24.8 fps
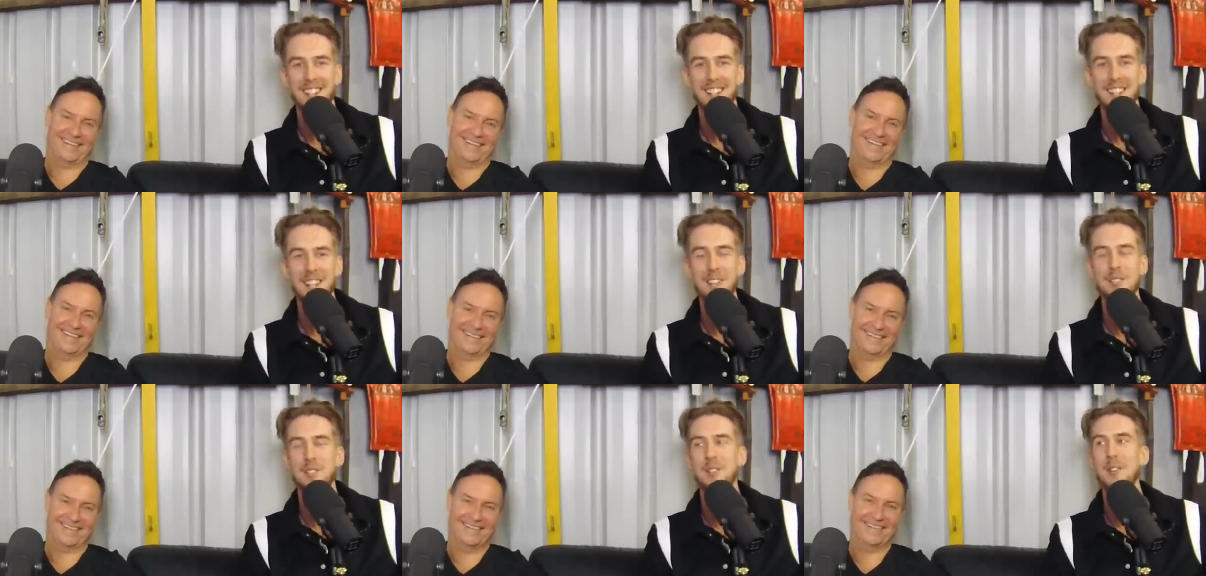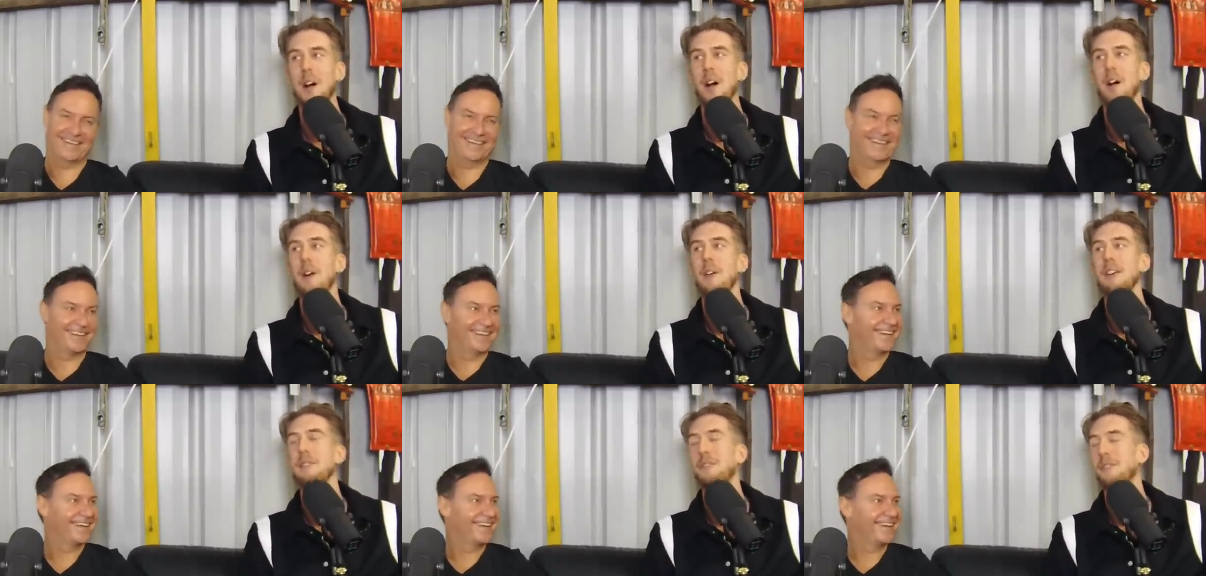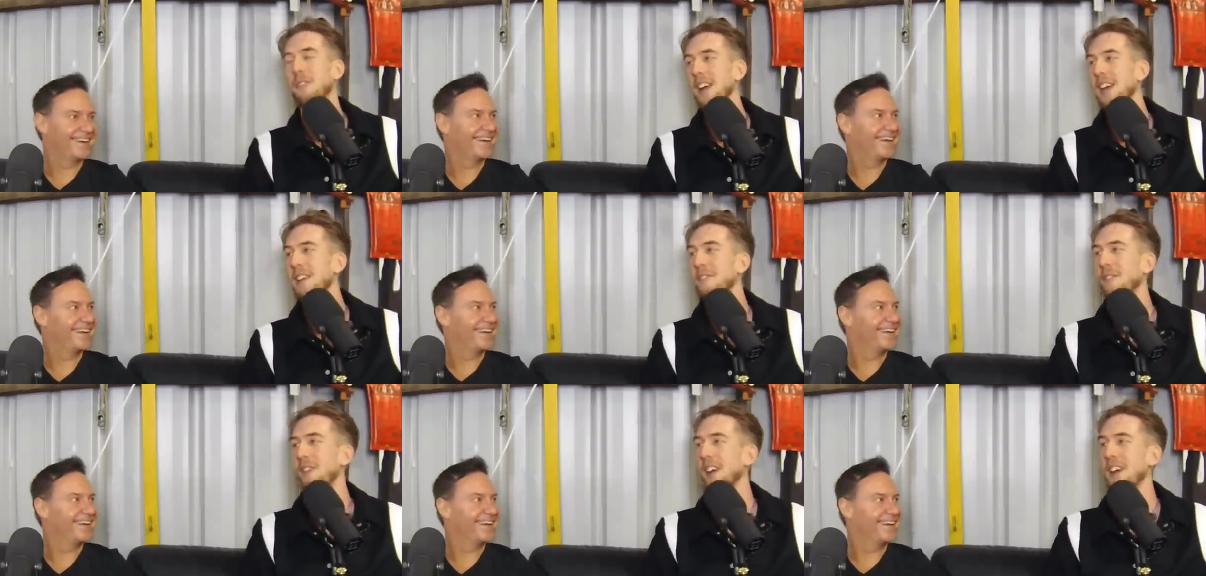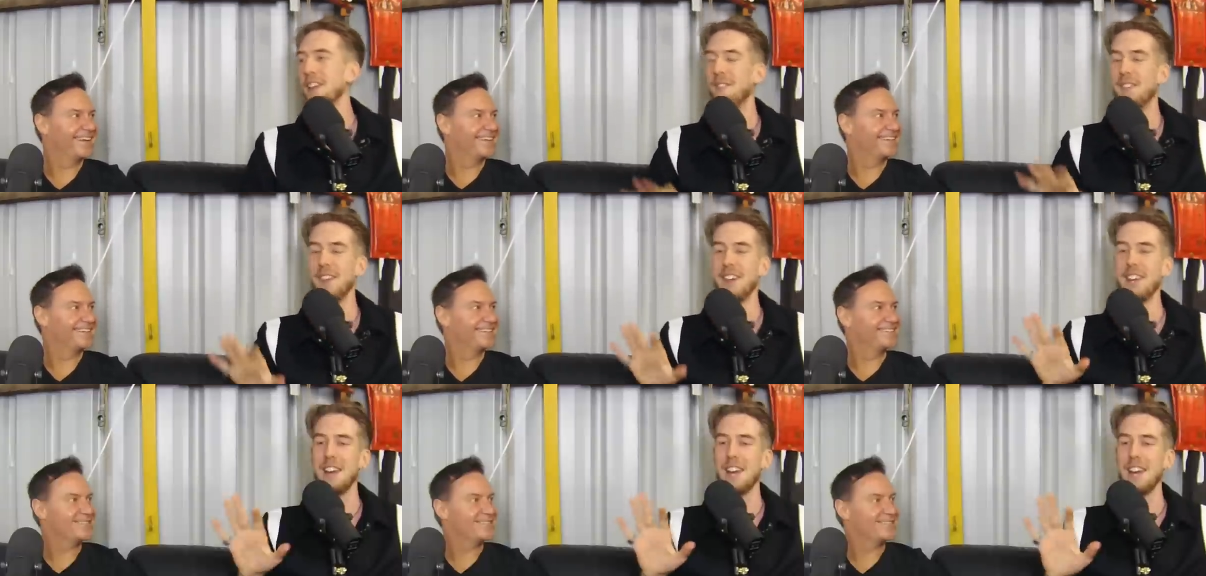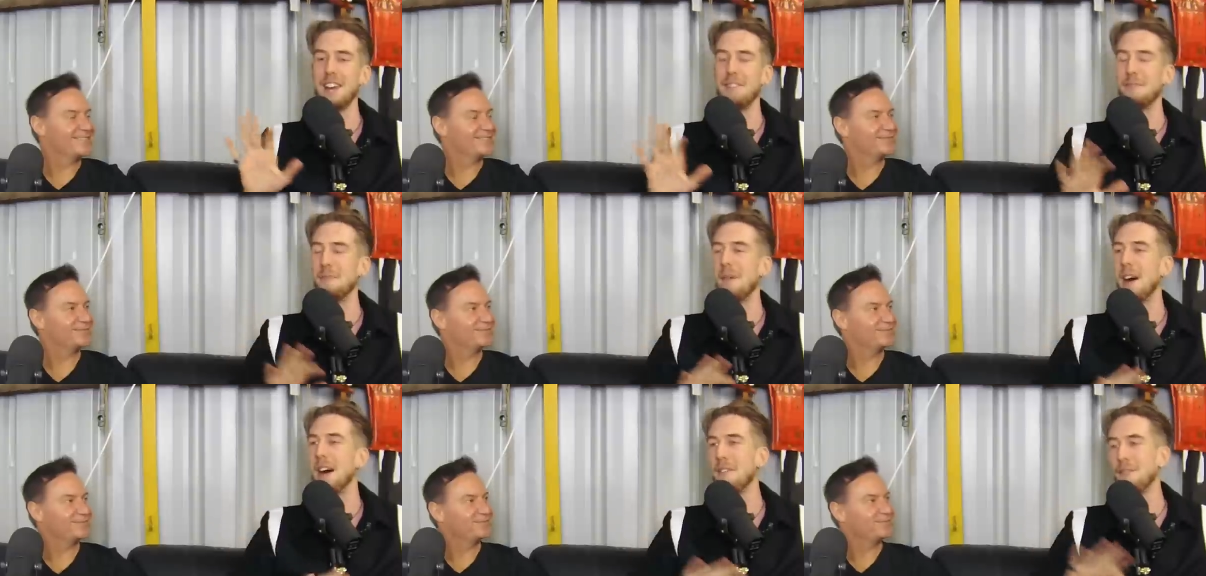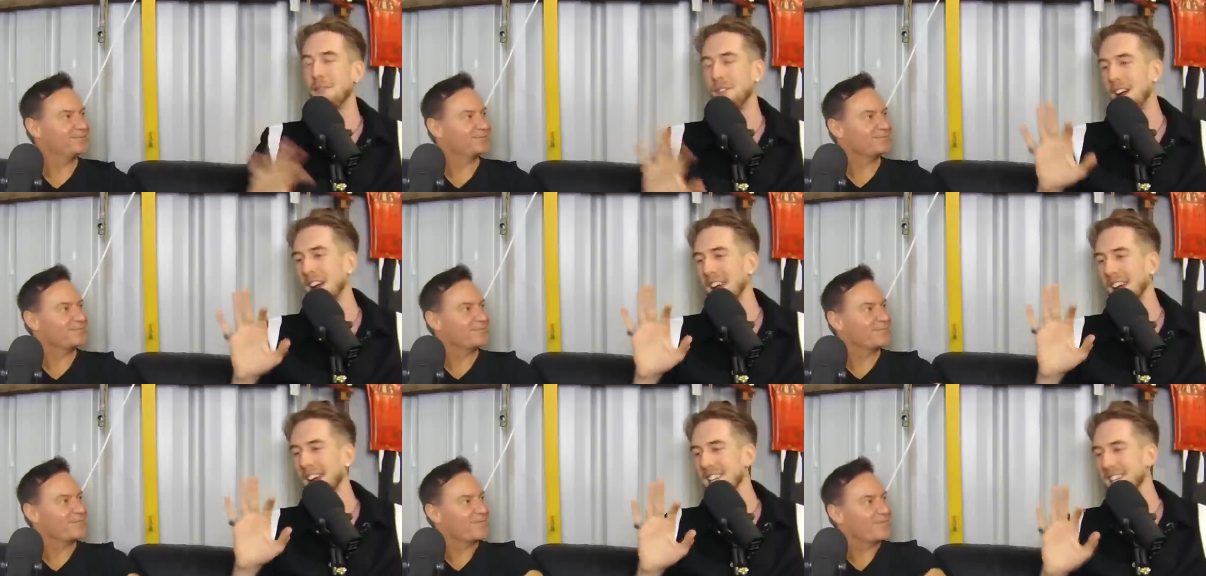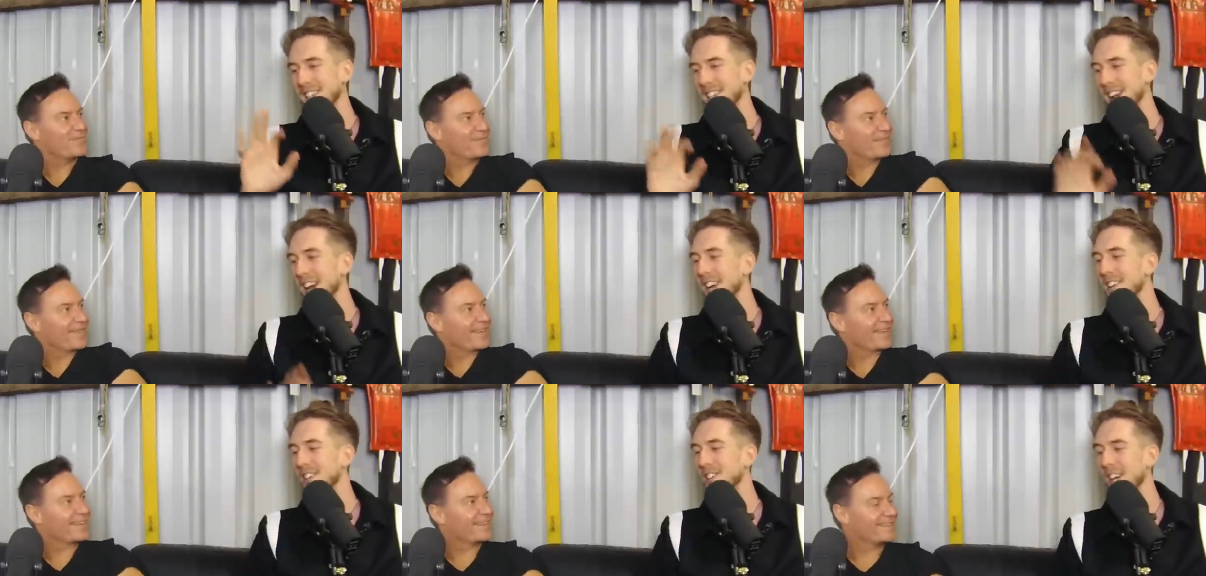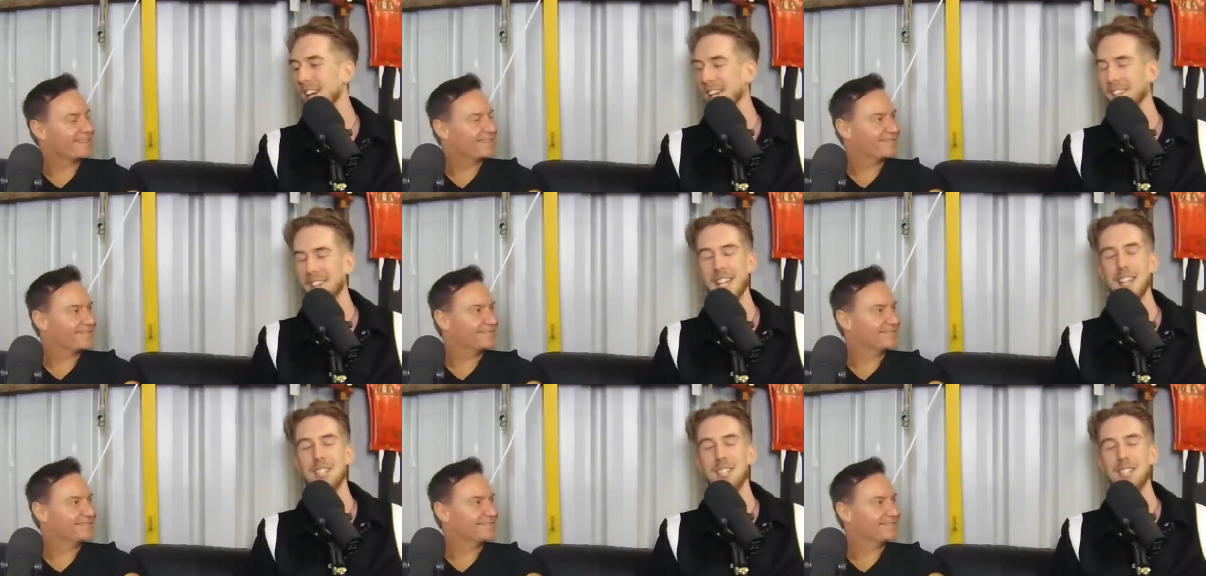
Speaker 1: There's no if if if if my flight gets hijacked,